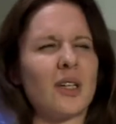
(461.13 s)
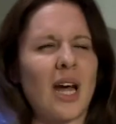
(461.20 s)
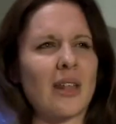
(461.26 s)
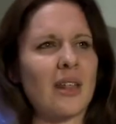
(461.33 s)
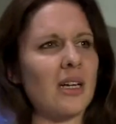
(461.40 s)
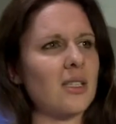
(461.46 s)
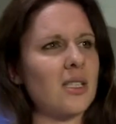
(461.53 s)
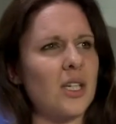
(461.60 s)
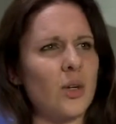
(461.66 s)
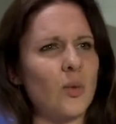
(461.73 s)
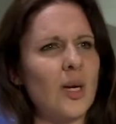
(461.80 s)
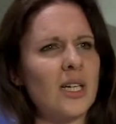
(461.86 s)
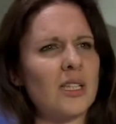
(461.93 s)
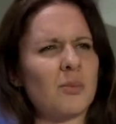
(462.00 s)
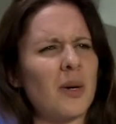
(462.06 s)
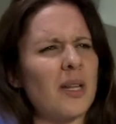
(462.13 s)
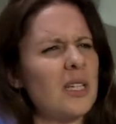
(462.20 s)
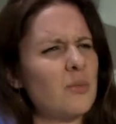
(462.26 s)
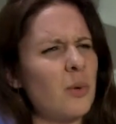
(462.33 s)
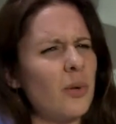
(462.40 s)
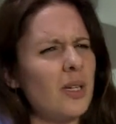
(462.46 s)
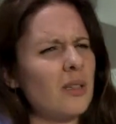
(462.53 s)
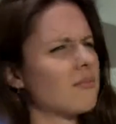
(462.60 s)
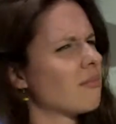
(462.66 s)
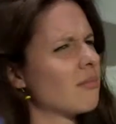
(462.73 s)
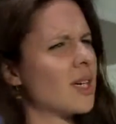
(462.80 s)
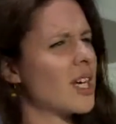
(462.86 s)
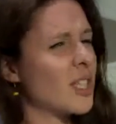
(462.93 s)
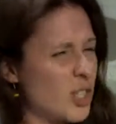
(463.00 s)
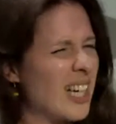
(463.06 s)
I think, two weeks by this point,
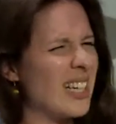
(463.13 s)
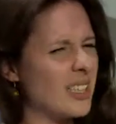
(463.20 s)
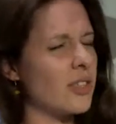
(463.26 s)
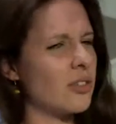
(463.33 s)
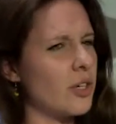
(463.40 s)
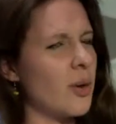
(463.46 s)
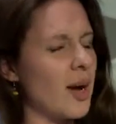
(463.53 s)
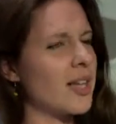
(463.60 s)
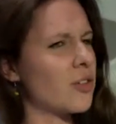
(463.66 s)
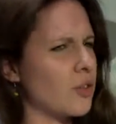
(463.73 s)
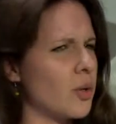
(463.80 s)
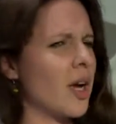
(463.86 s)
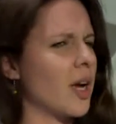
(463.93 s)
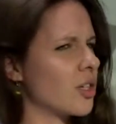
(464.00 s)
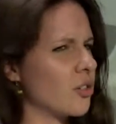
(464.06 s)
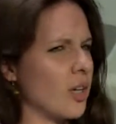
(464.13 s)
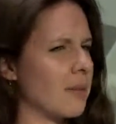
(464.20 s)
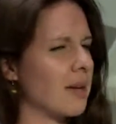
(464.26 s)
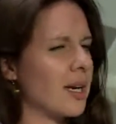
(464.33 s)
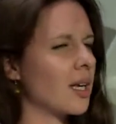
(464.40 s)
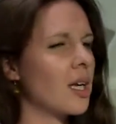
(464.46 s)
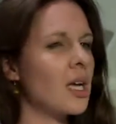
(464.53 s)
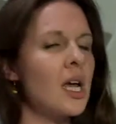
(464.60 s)
chased through, through a country, I mean,